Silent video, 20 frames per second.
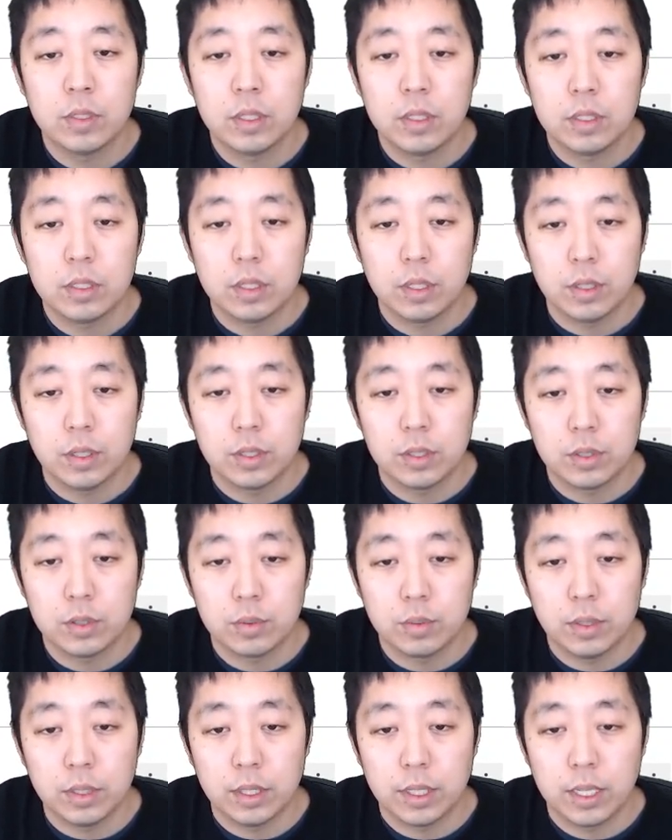So this is
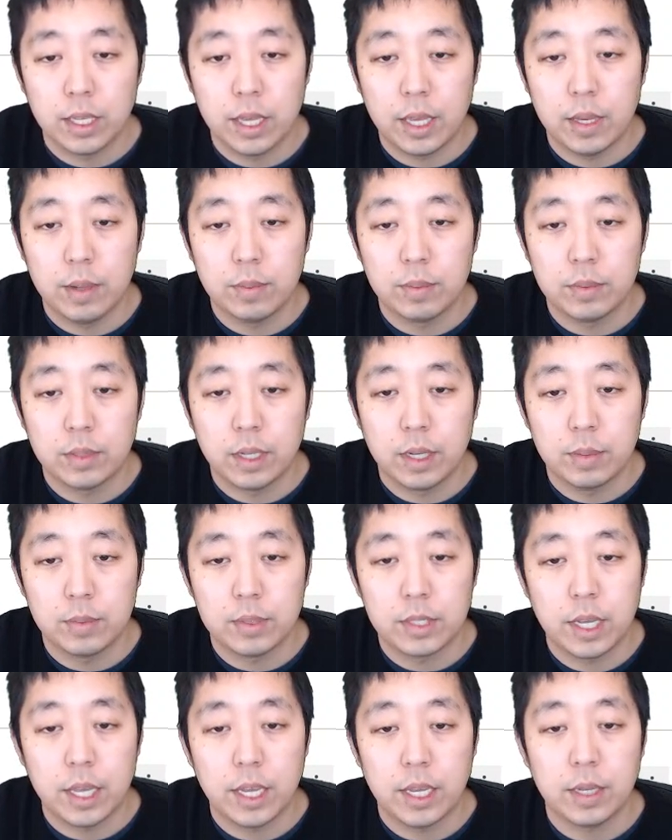really M times
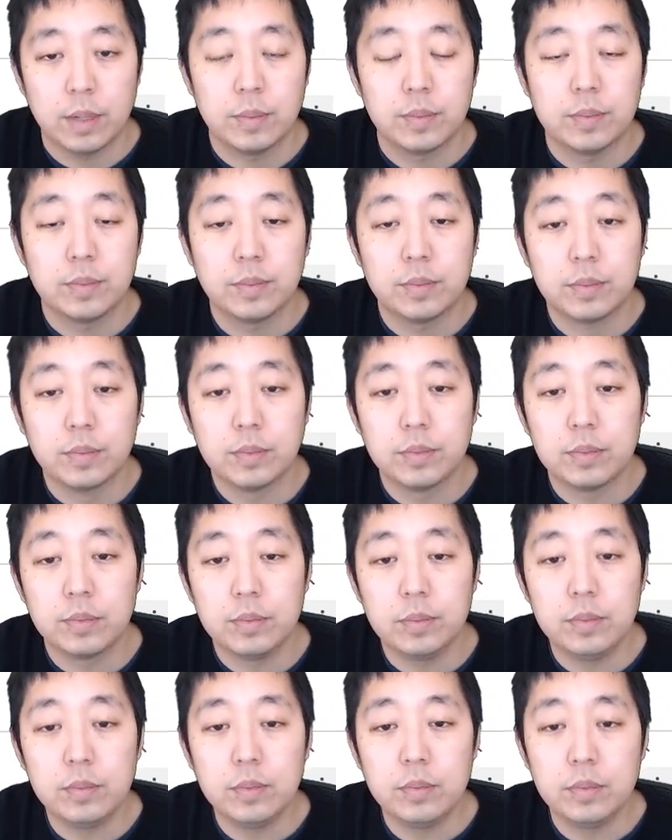A.
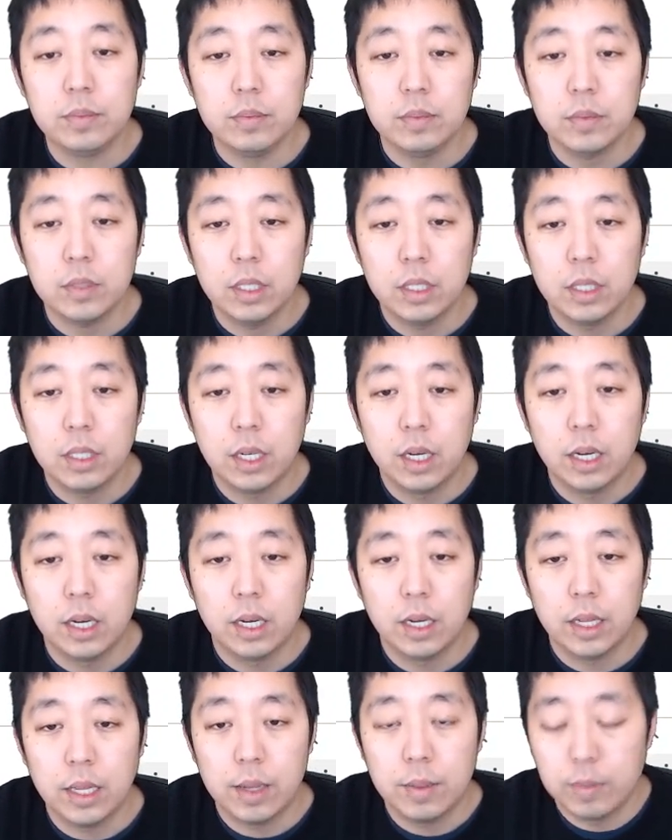
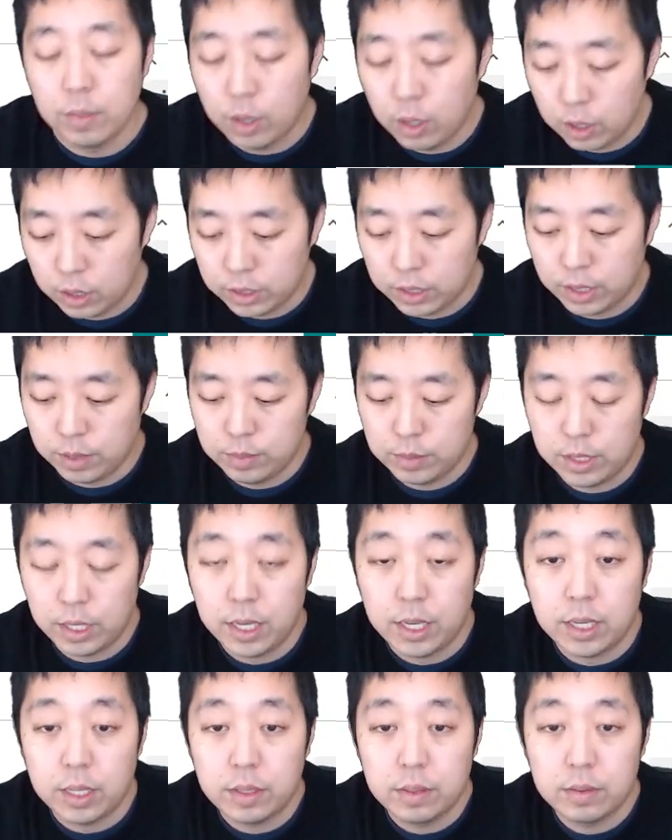Uh, MR times A.